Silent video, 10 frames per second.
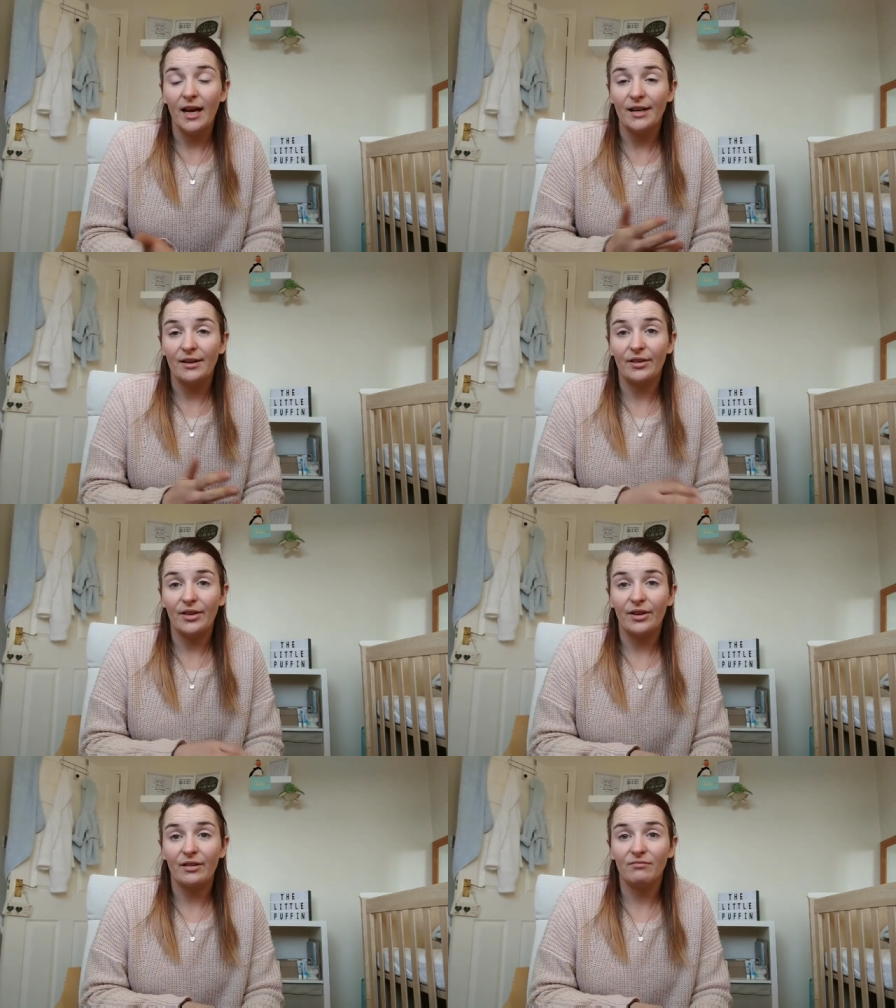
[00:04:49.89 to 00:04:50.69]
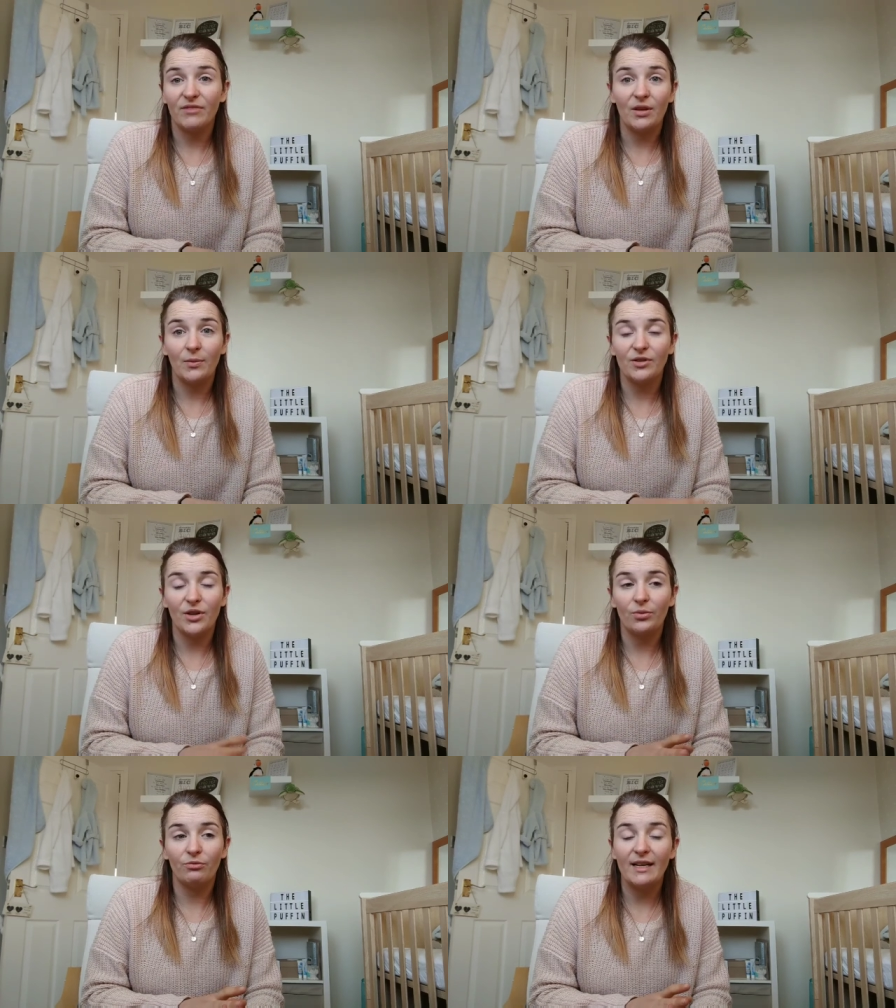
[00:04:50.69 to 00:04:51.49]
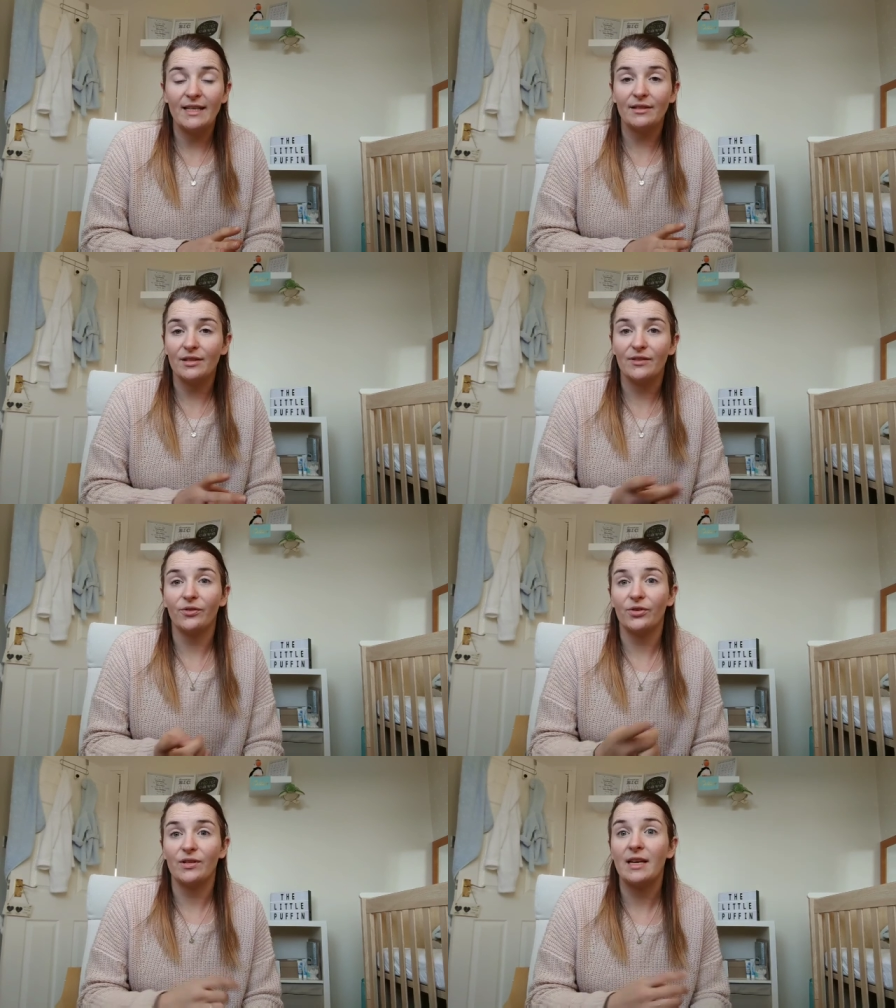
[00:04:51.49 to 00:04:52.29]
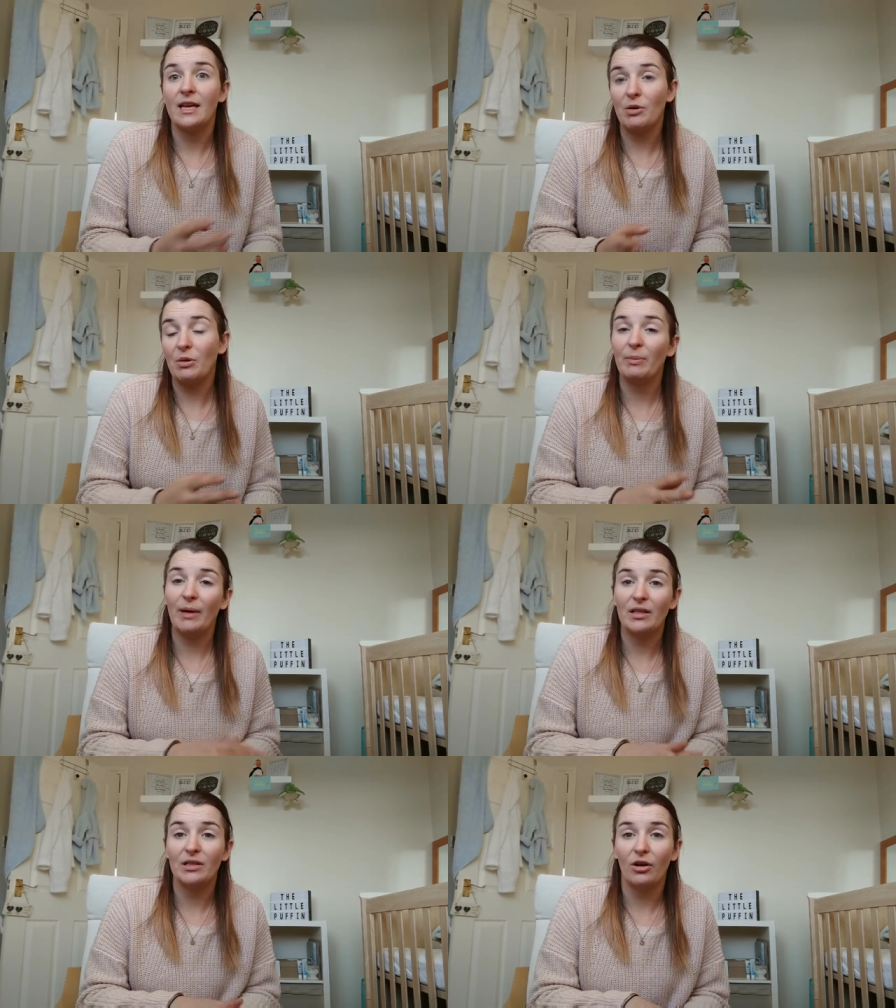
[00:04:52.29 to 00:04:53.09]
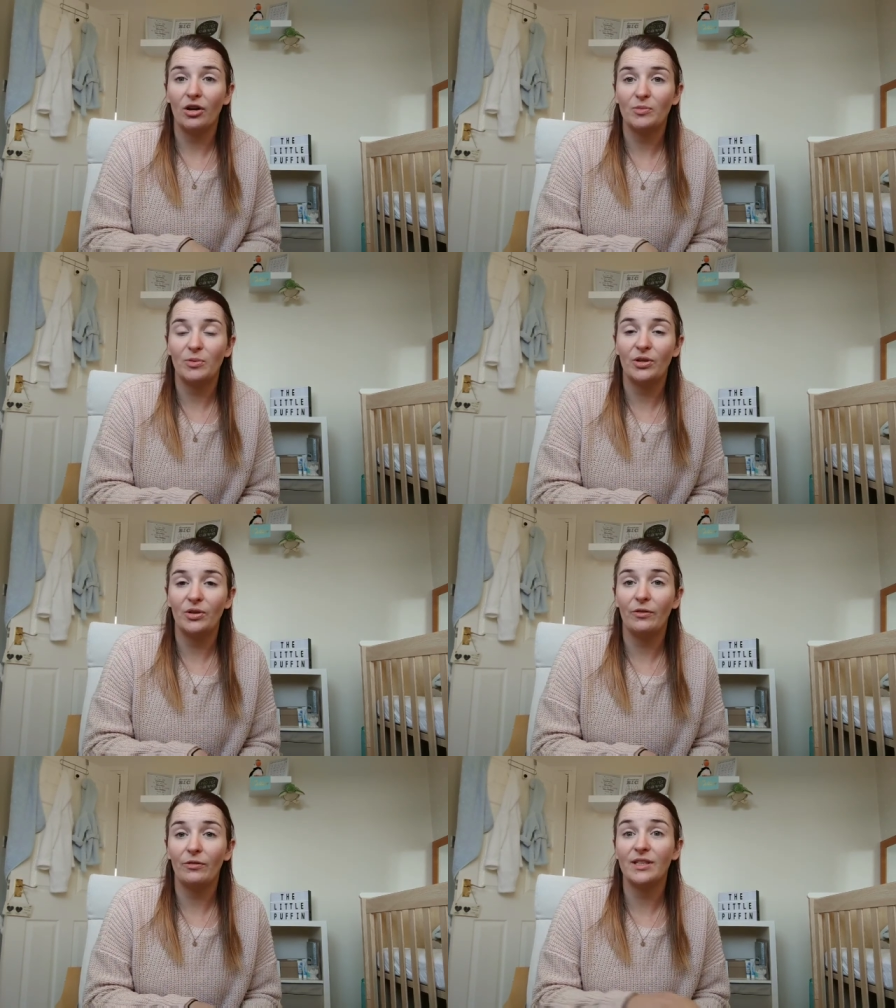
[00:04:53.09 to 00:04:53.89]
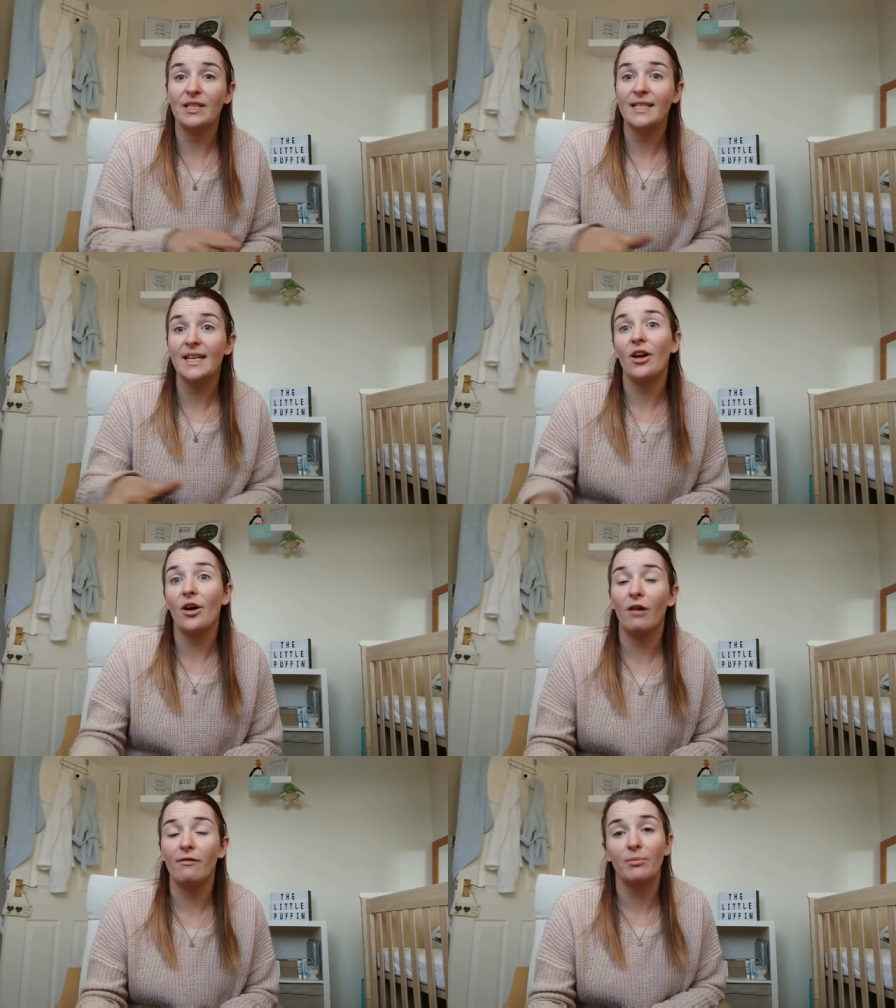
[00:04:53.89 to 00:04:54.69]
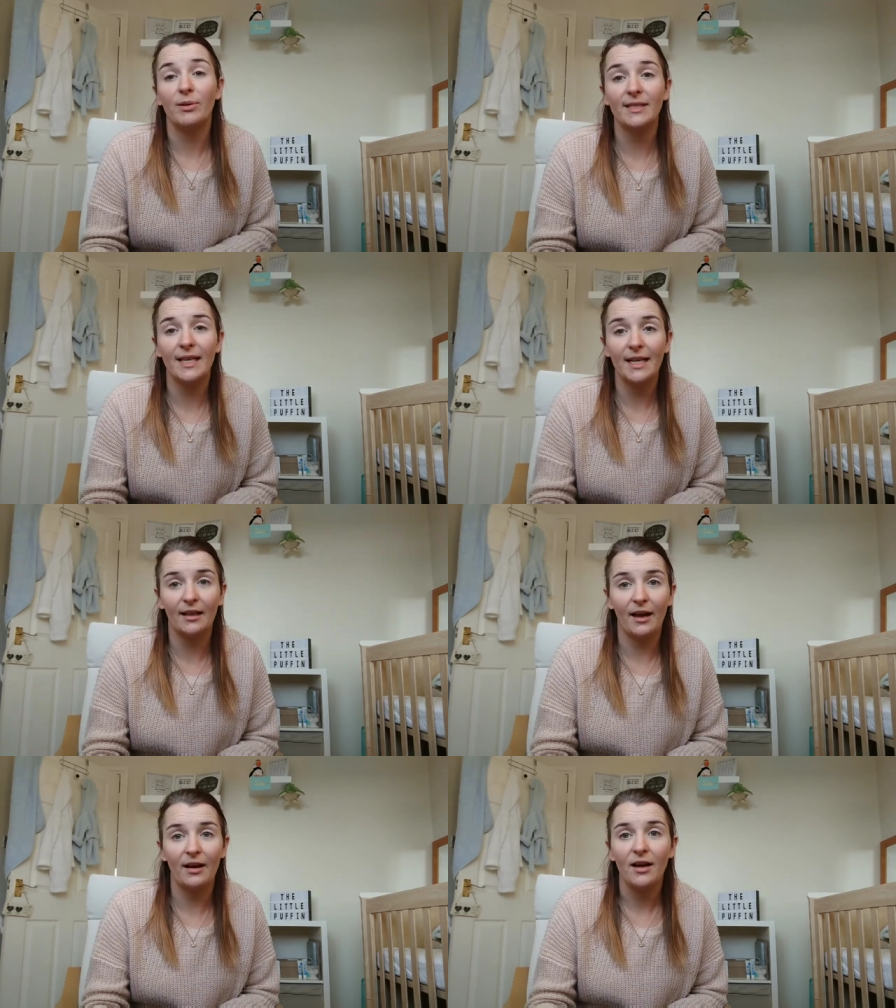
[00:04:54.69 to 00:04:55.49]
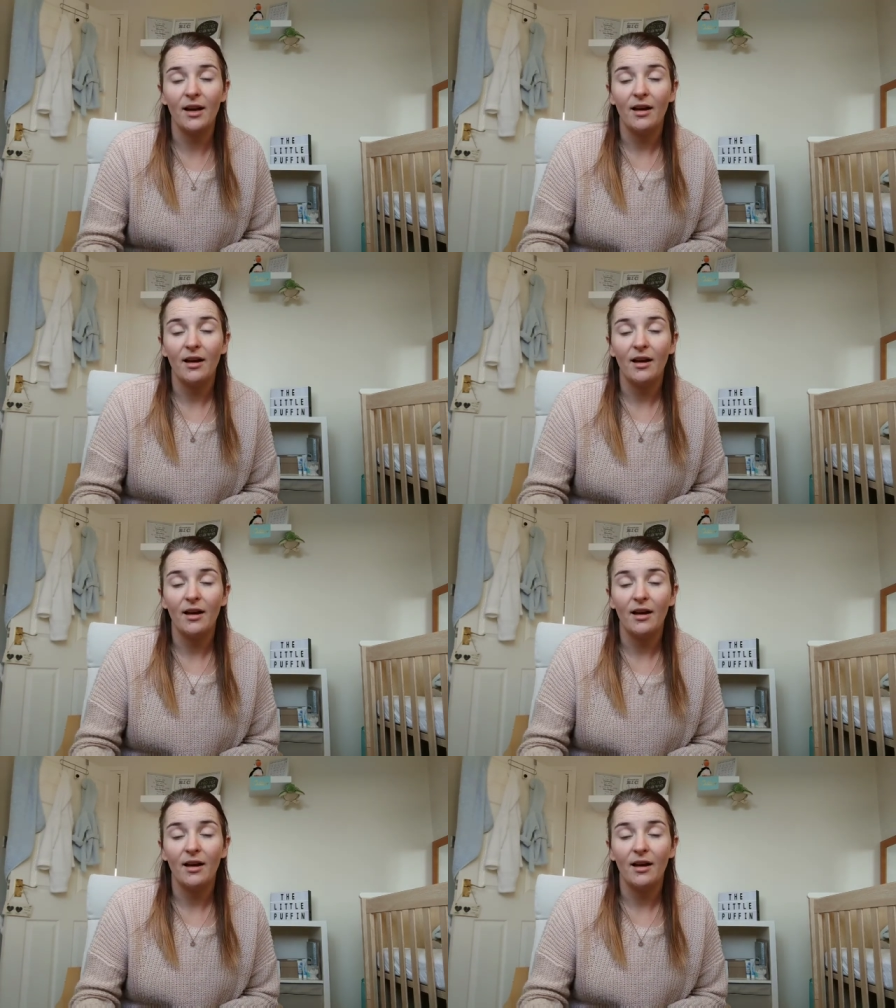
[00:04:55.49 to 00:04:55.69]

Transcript: in that there was no reasons for us to keep coming back to the hospital to see her in particular.